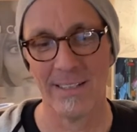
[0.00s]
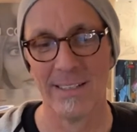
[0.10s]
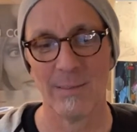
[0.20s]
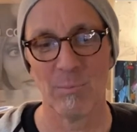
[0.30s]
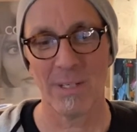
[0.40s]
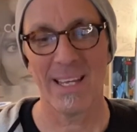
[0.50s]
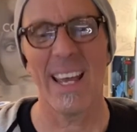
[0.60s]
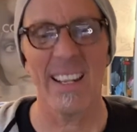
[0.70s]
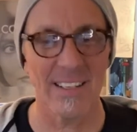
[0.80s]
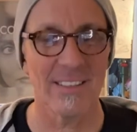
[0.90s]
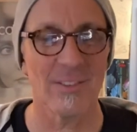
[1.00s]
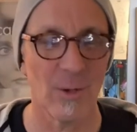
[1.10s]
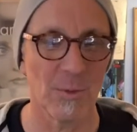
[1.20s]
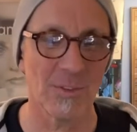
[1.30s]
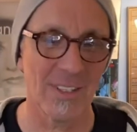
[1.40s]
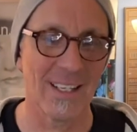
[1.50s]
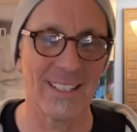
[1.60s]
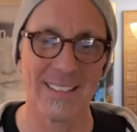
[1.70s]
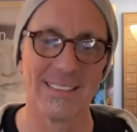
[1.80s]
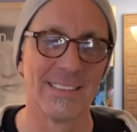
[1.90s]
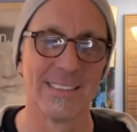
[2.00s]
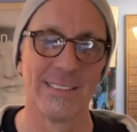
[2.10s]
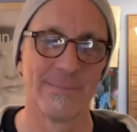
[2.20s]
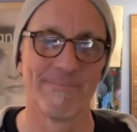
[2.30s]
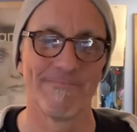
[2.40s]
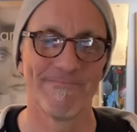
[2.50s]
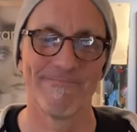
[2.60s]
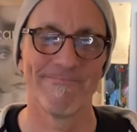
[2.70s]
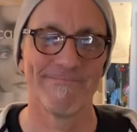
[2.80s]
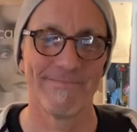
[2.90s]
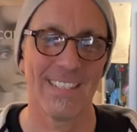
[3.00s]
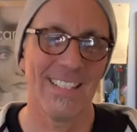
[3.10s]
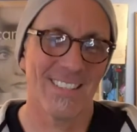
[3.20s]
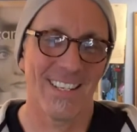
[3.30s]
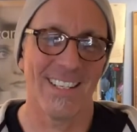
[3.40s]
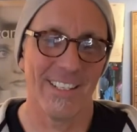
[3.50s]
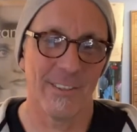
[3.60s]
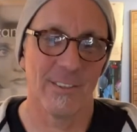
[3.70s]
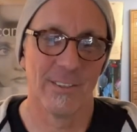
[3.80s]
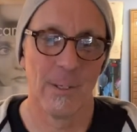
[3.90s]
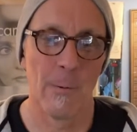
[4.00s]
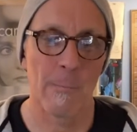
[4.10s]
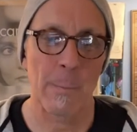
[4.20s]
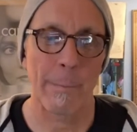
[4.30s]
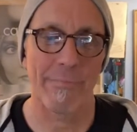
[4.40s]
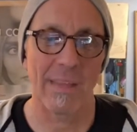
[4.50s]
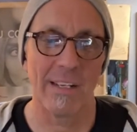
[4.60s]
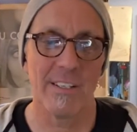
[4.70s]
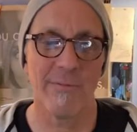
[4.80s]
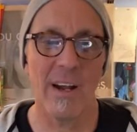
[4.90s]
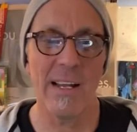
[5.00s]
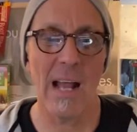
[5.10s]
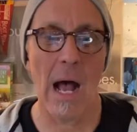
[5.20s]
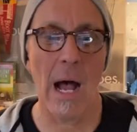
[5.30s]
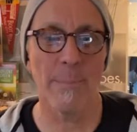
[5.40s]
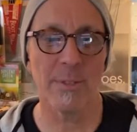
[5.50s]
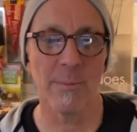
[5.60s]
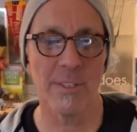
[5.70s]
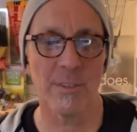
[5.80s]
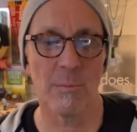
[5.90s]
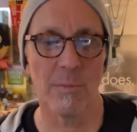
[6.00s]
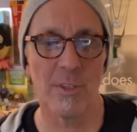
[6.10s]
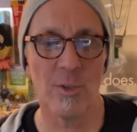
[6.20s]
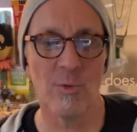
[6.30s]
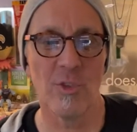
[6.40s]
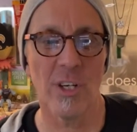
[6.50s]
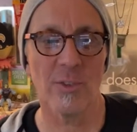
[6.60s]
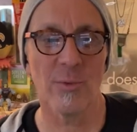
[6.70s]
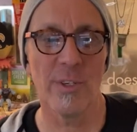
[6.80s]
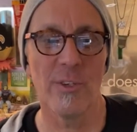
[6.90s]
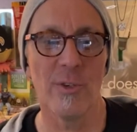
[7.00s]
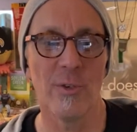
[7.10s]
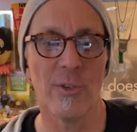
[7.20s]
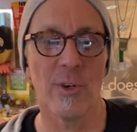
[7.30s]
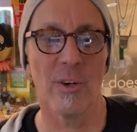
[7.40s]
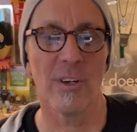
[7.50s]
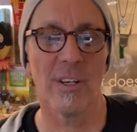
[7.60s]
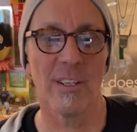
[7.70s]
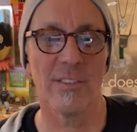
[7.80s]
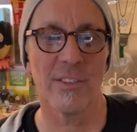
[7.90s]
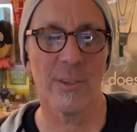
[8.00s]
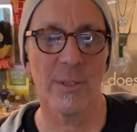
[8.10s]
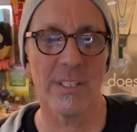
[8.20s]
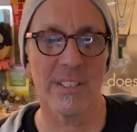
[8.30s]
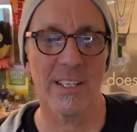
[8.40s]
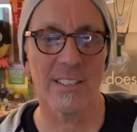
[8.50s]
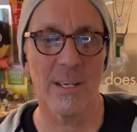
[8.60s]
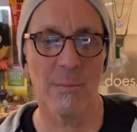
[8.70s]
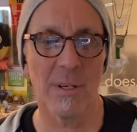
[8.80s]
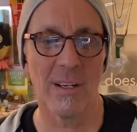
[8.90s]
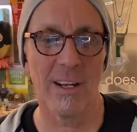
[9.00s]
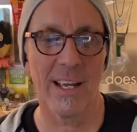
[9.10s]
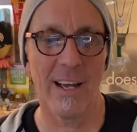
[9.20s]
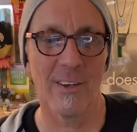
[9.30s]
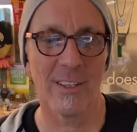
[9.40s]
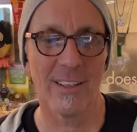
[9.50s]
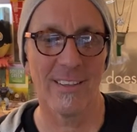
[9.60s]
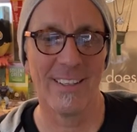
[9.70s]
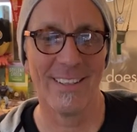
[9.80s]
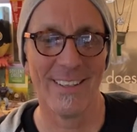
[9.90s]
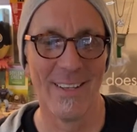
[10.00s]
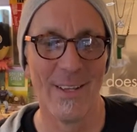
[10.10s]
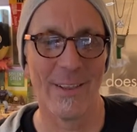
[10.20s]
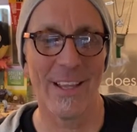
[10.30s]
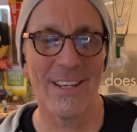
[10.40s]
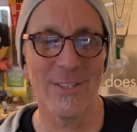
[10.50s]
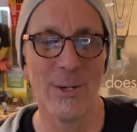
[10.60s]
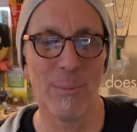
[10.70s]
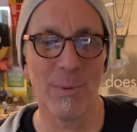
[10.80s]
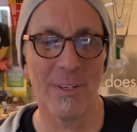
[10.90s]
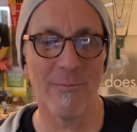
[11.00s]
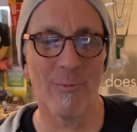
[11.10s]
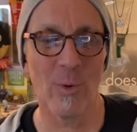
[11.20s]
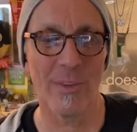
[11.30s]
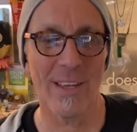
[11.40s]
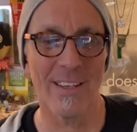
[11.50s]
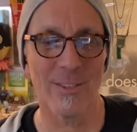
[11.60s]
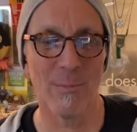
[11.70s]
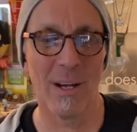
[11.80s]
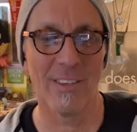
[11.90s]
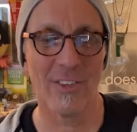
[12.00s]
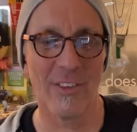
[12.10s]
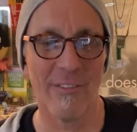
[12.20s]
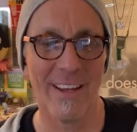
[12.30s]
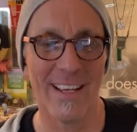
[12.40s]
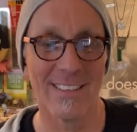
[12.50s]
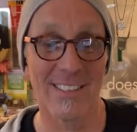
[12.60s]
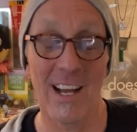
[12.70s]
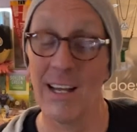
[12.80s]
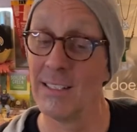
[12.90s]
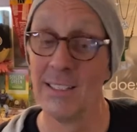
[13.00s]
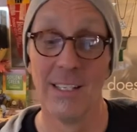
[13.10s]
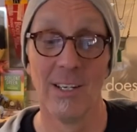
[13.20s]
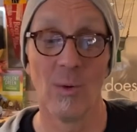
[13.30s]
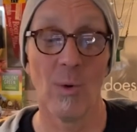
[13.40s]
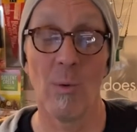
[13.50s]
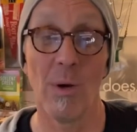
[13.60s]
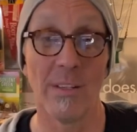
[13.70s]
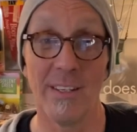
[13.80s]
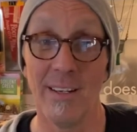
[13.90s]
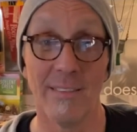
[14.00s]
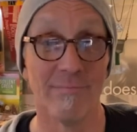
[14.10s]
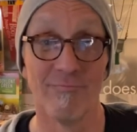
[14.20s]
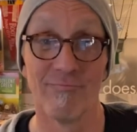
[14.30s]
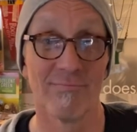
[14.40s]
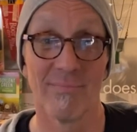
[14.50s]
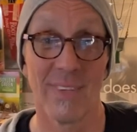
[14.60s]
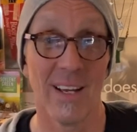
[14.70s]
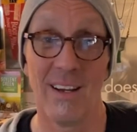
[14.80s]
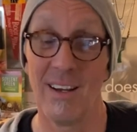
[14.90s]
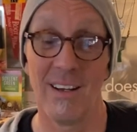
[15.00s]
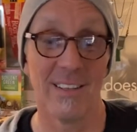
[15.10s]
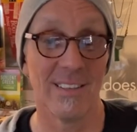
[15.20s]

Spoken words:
but Canada is almost like, it's like here. Define optimism. You just renewed your SiriusXM account last year, put in 4,000 miles on the van. Scott, well done. I